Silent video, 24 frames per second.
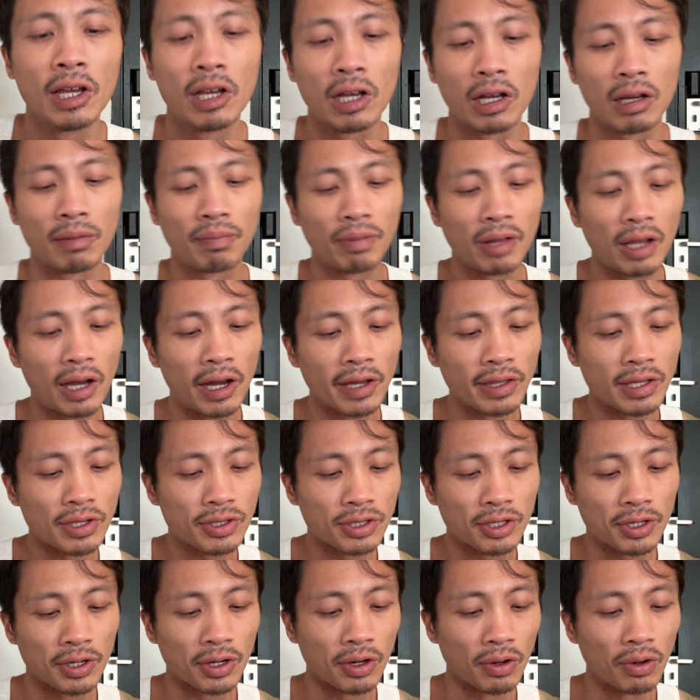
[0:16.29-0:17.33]
Apply this
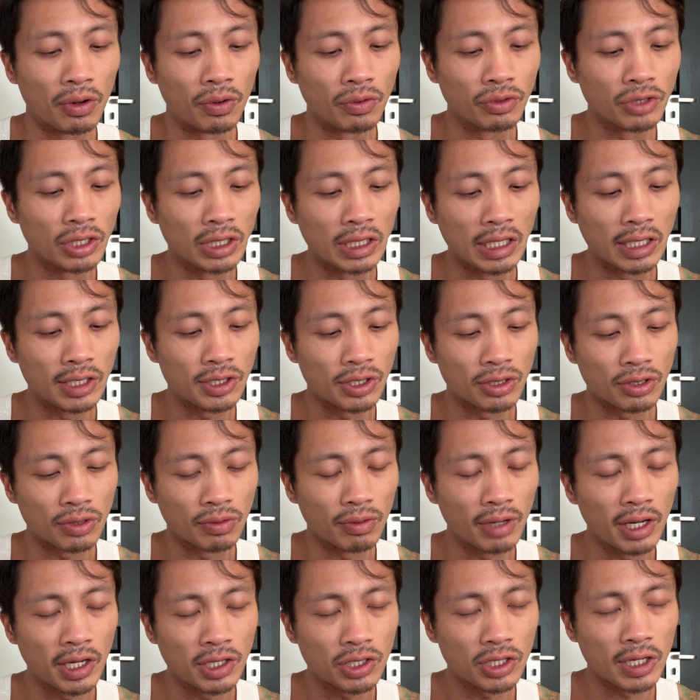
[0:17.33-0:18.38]
to your own unique
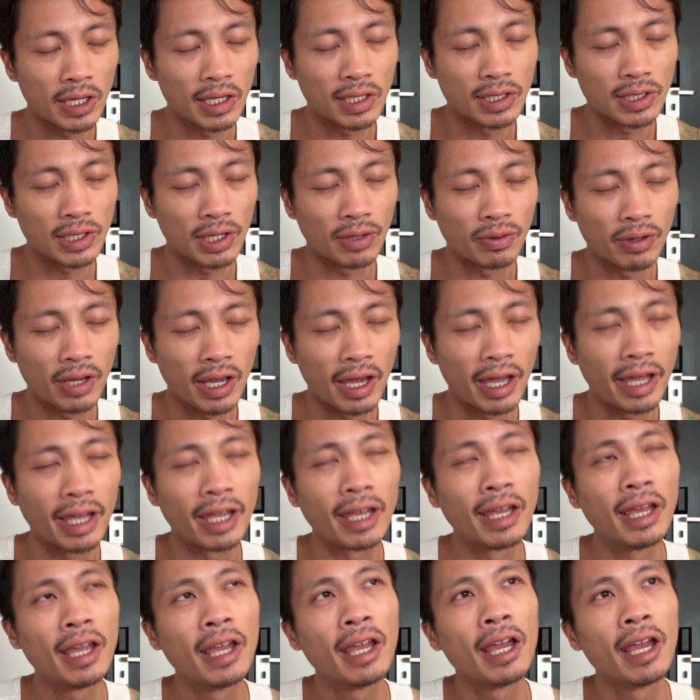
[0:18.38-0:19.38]
situations, okay?